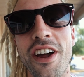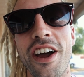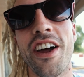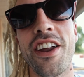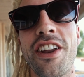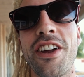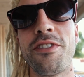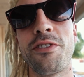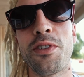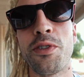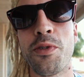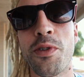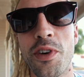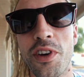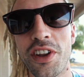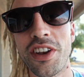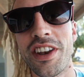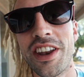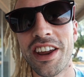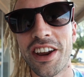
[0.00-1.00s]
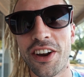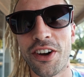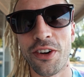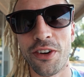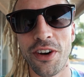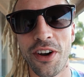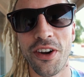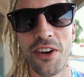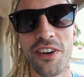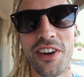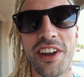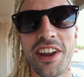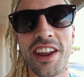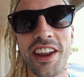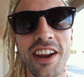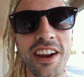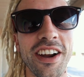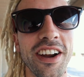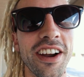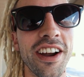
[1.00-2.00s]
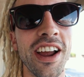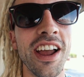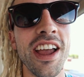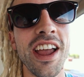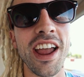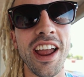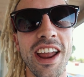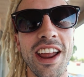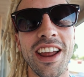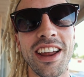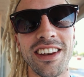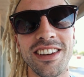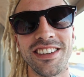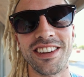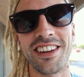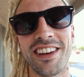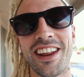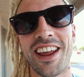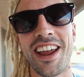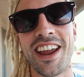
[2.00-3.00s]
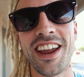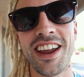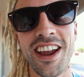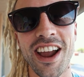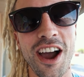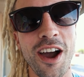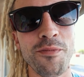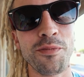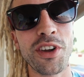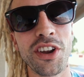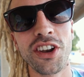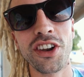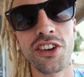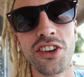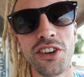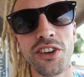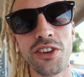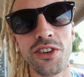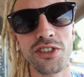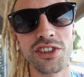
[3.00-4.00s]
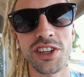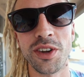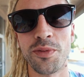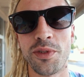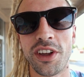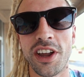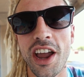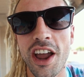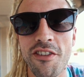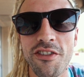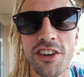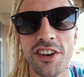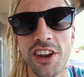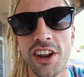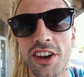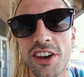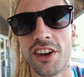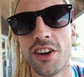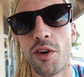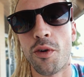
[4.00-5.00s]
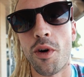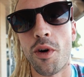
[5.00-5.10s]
on everyone? Nick Corona here, and today I'm gonna do something I haven't done in a